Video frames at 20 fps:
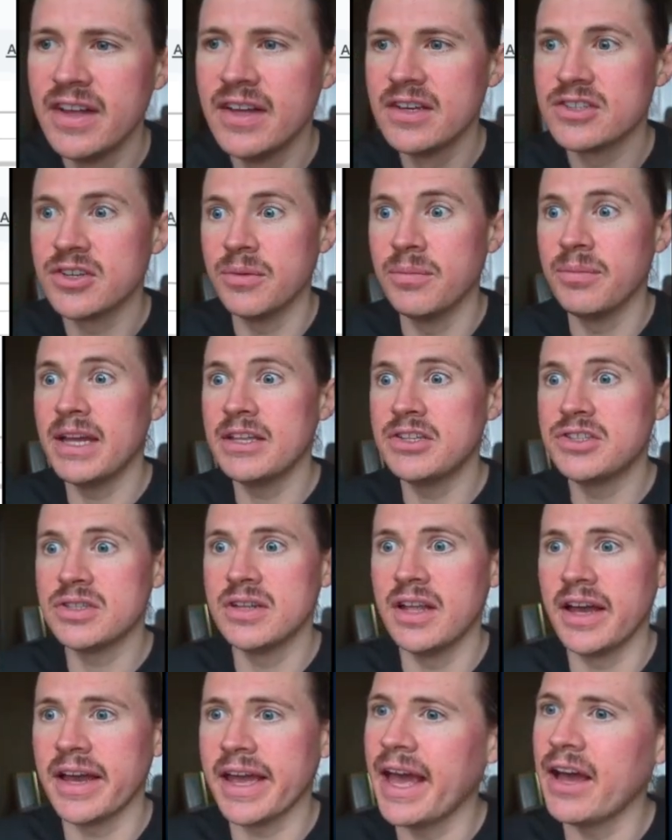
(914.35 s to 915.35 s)
So imagine
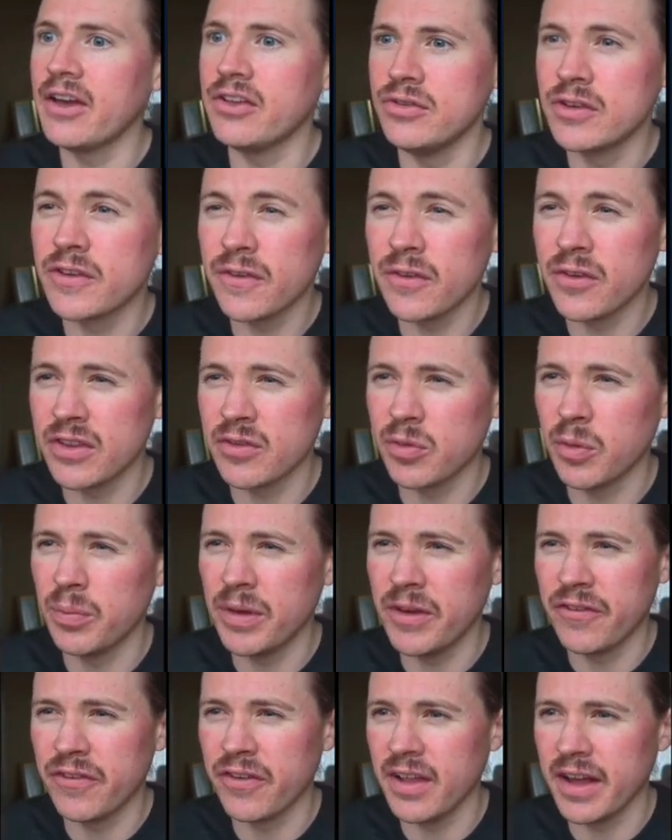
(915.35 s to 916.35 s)
like how useful this would
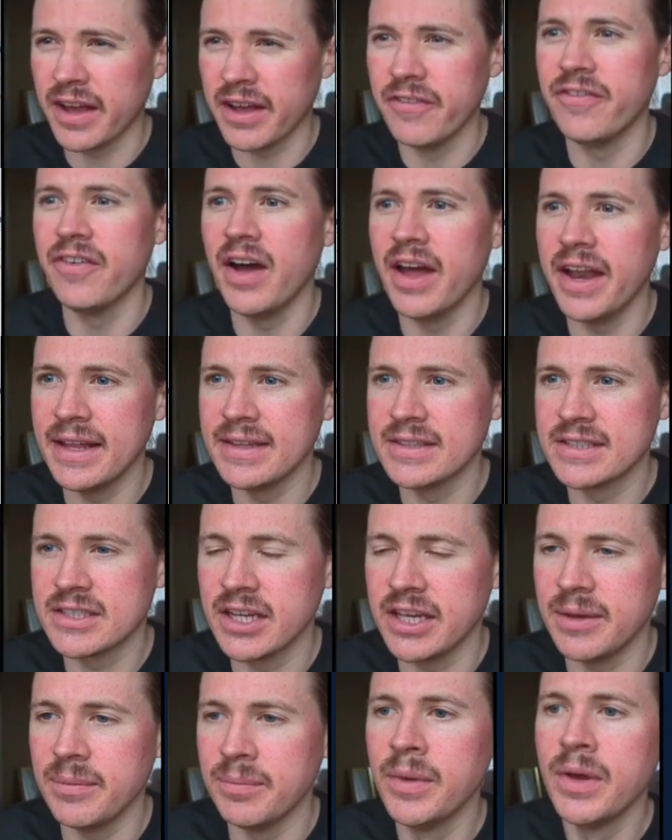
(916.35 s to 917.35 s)
be for like a finance
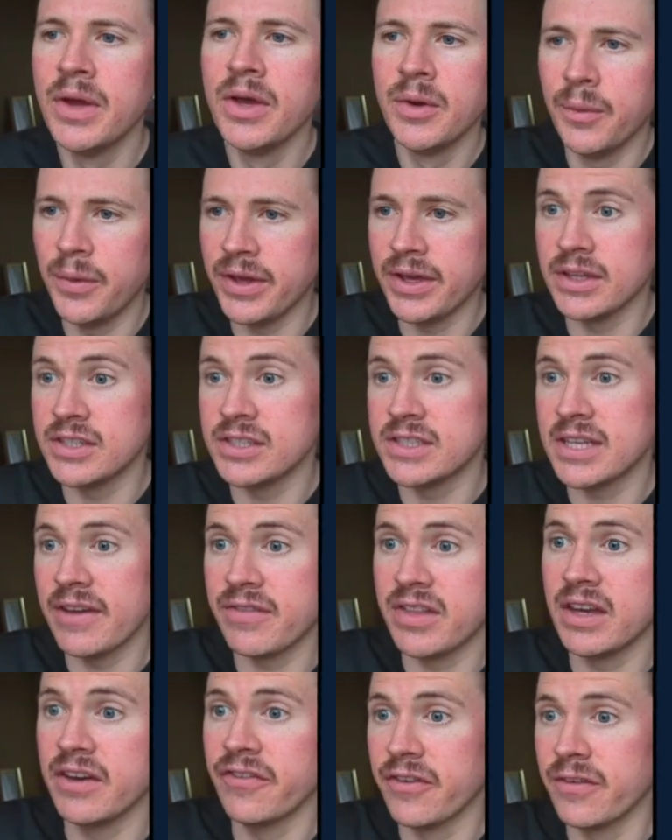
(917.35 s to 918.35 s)
team, where you can just have
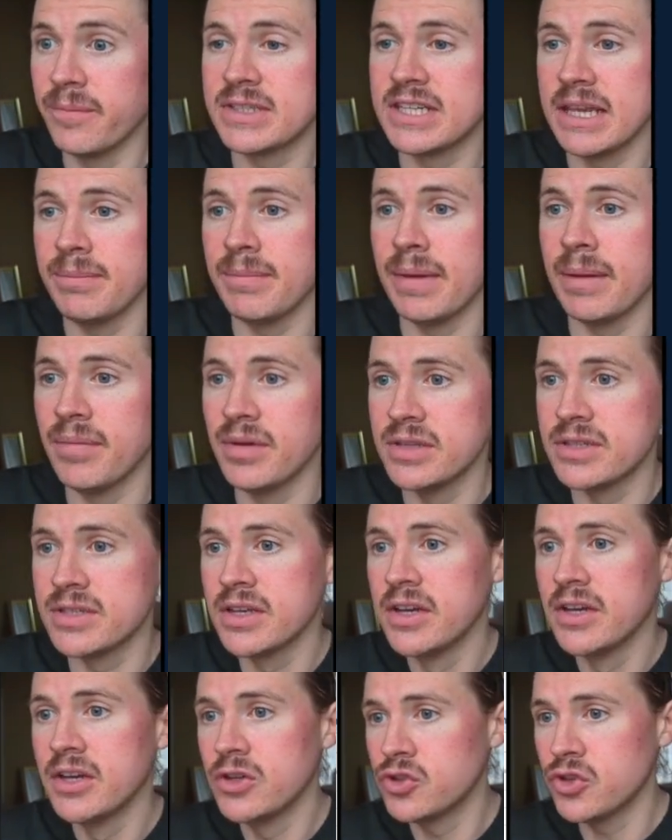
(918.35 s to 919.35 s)
the different team members
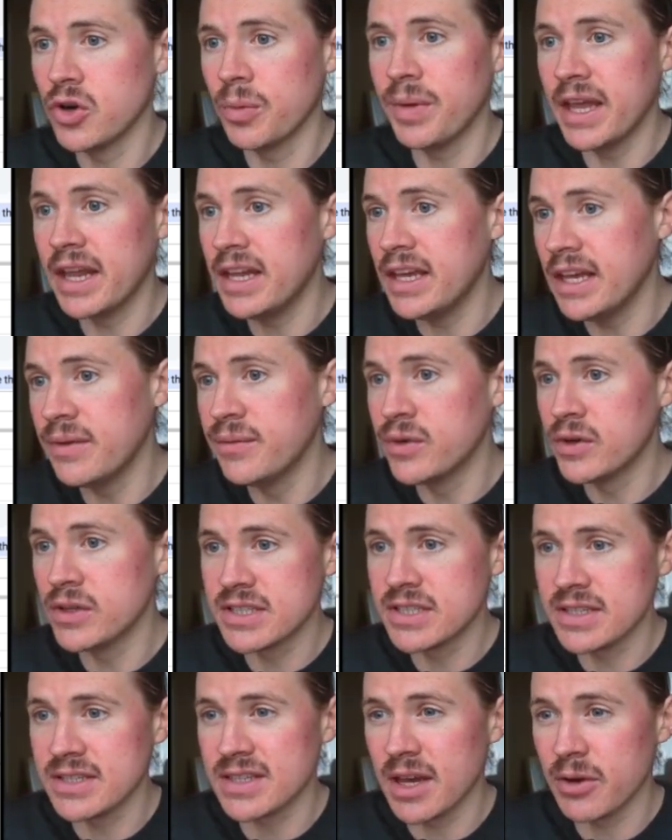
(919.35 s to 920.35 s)
drop any
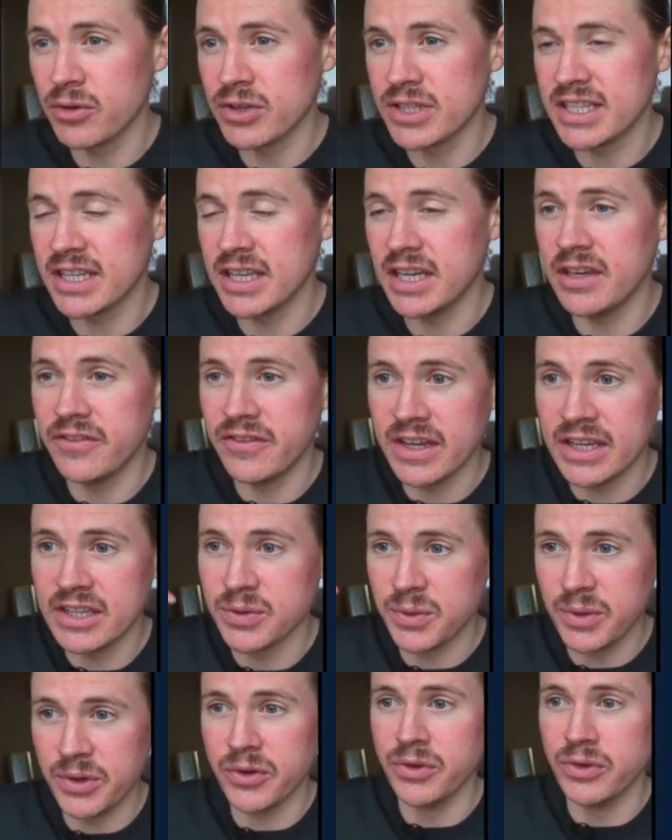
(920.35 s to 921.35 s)
invoices they receive
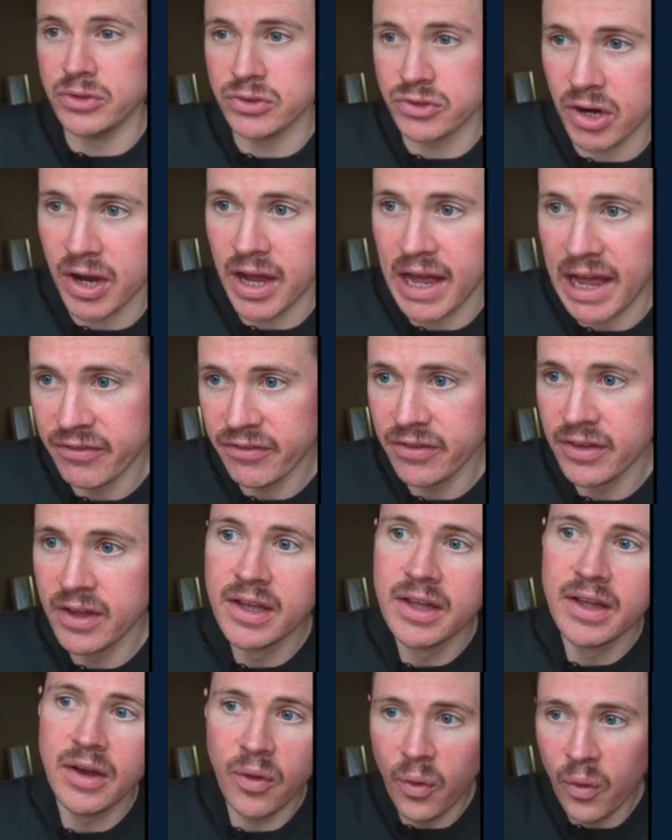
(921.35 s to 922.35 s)
into a Google Drive.
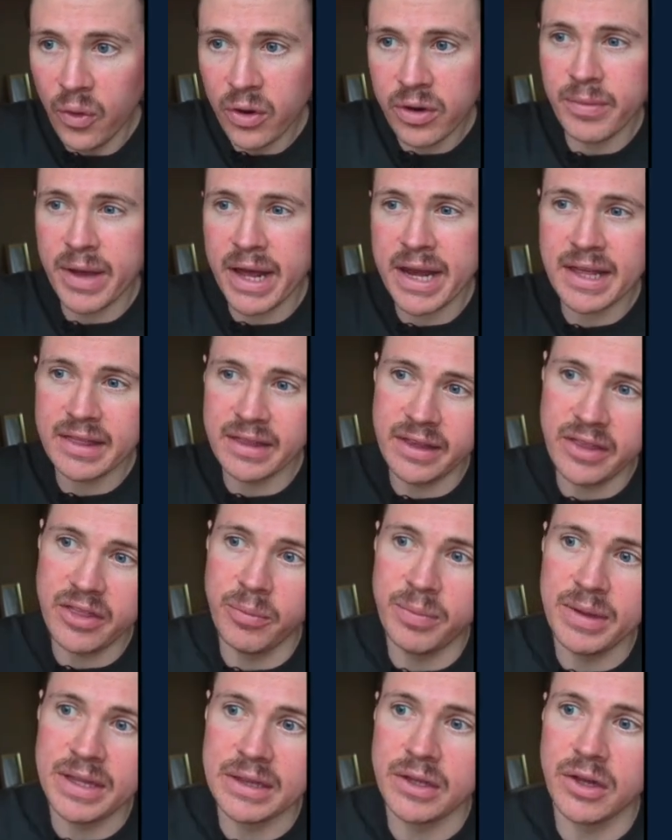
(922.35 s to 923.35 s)
Automatically, they'll
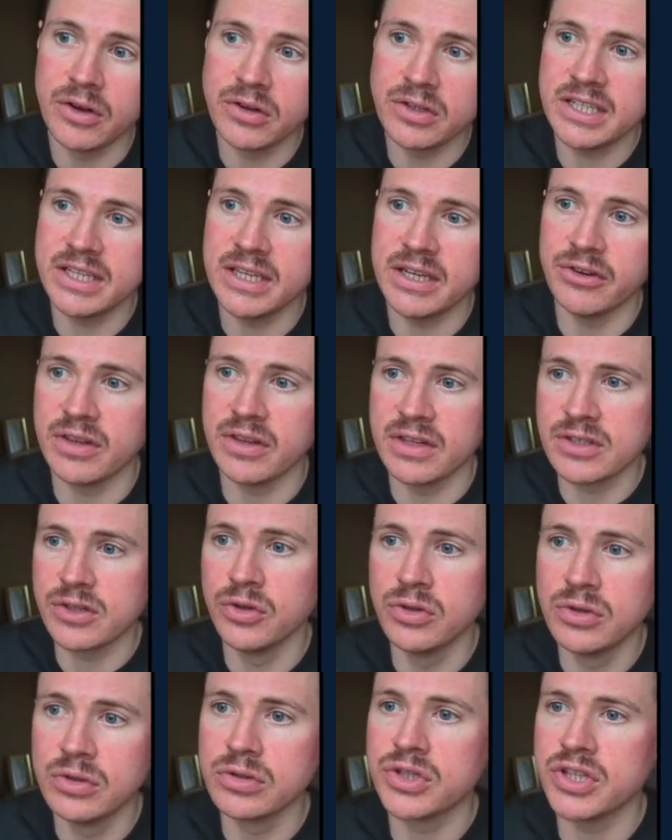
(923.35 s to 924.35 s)
be logged here in this
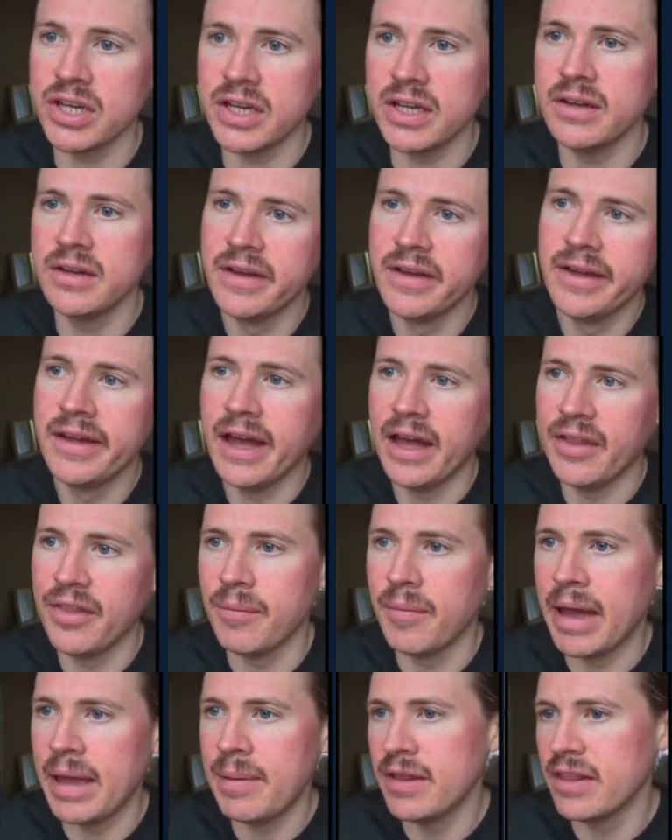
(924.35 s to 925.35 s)
Google Sheet, and that
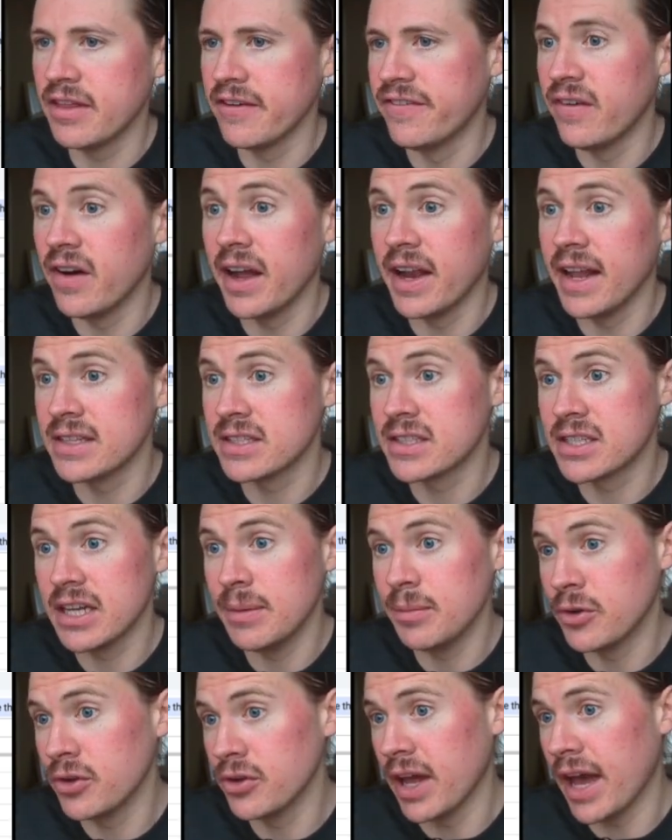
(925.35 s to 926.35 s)
maybe the finance
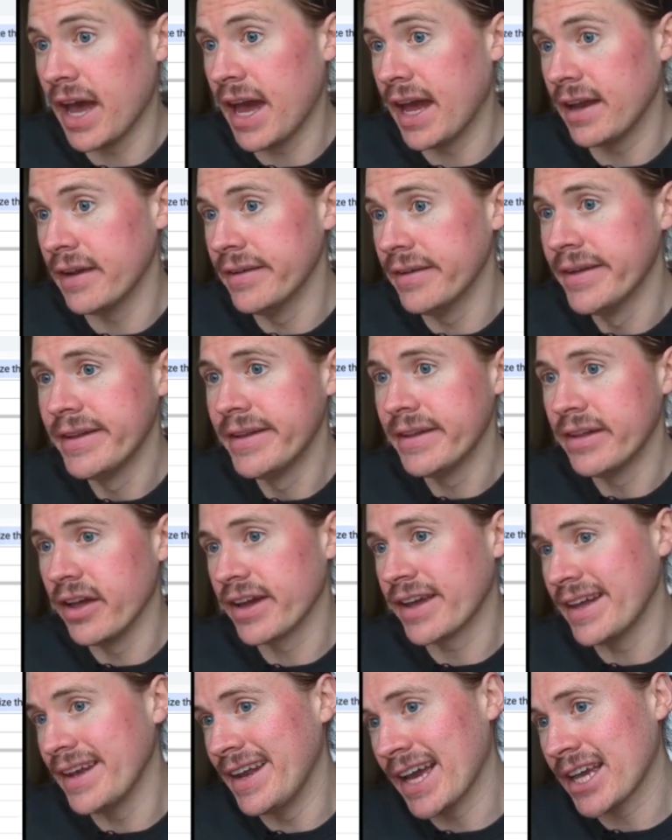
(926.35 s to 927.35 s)
team could add
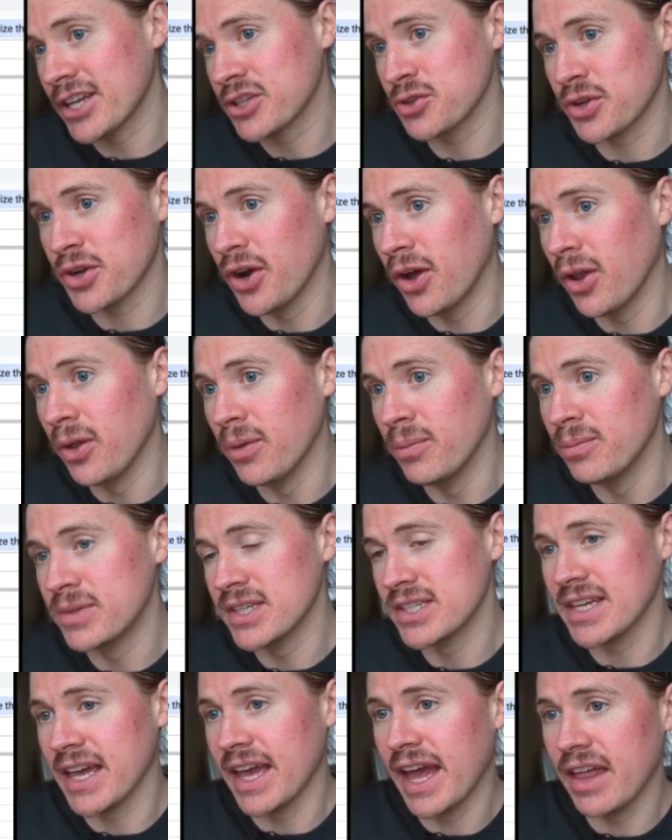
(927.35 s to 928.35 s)
like an extra column to
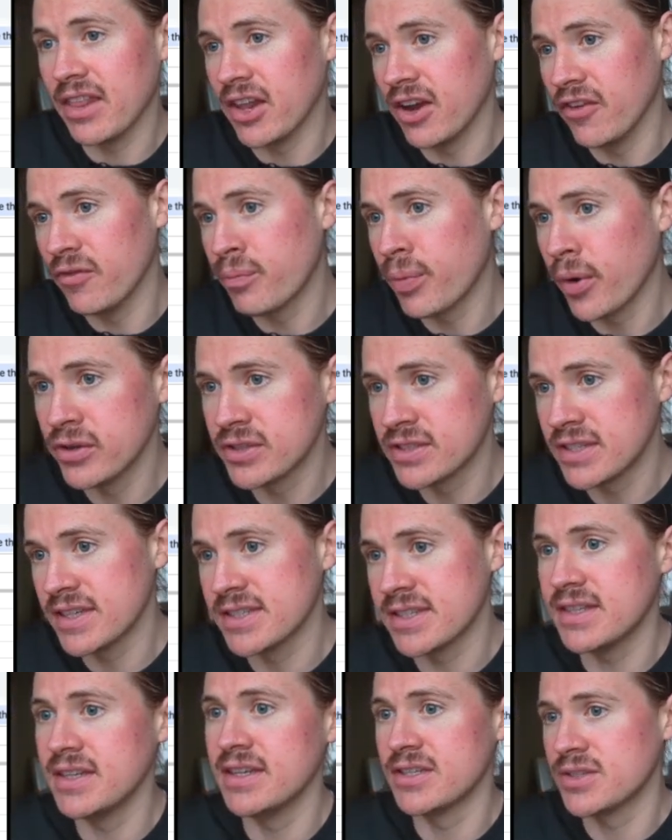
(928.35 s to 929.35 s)
say, hey, that I've
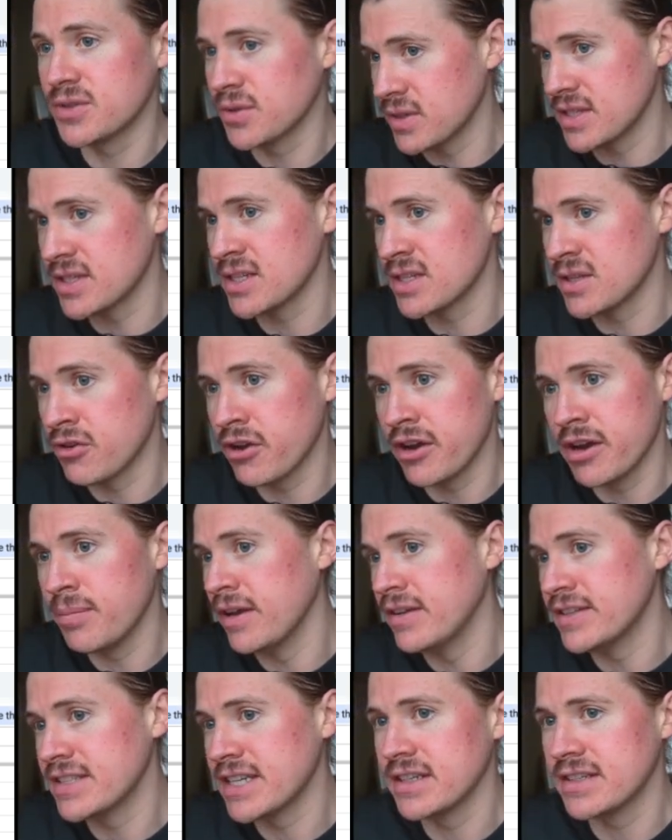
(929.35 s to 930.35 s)
processed this, or this has already
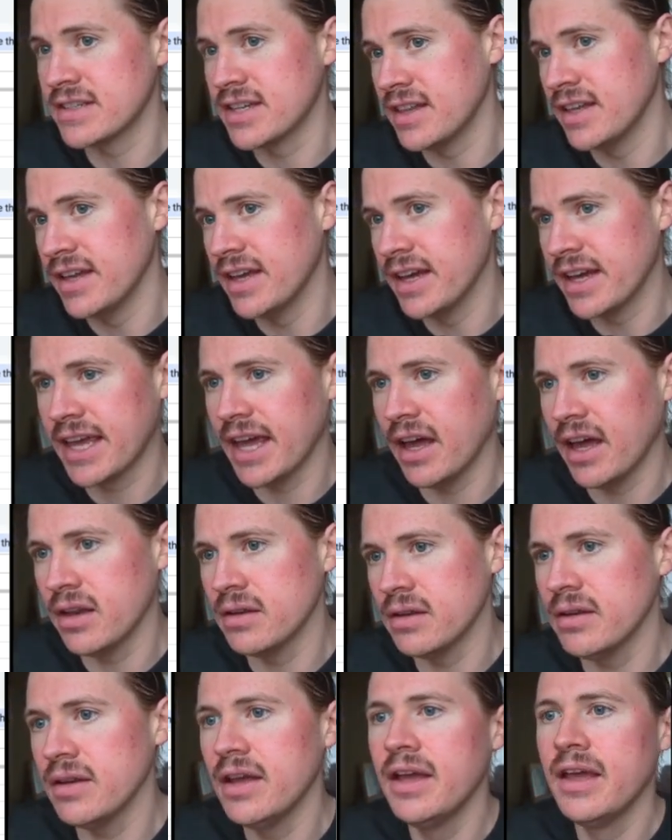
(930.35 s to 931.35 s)
been sent to the
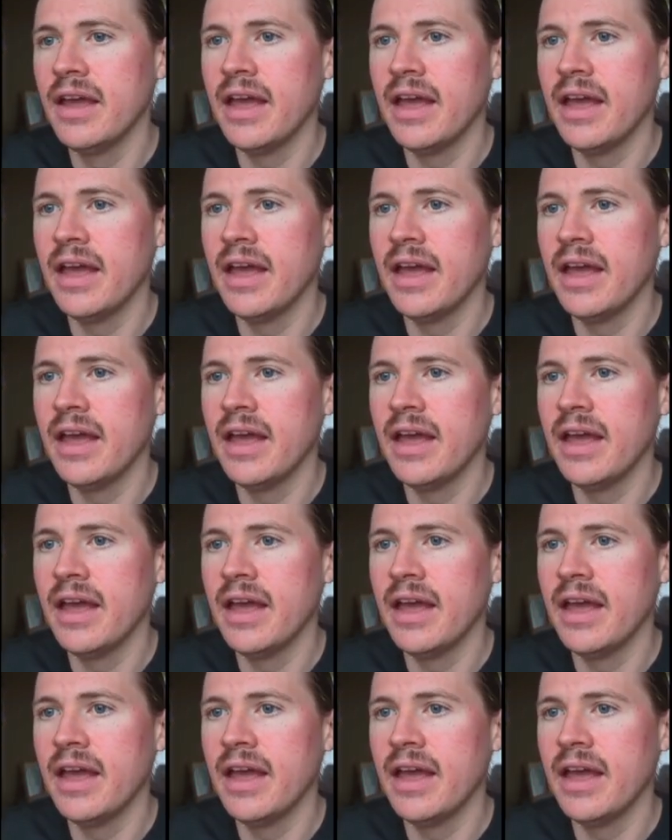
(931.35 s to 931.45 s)
accountant.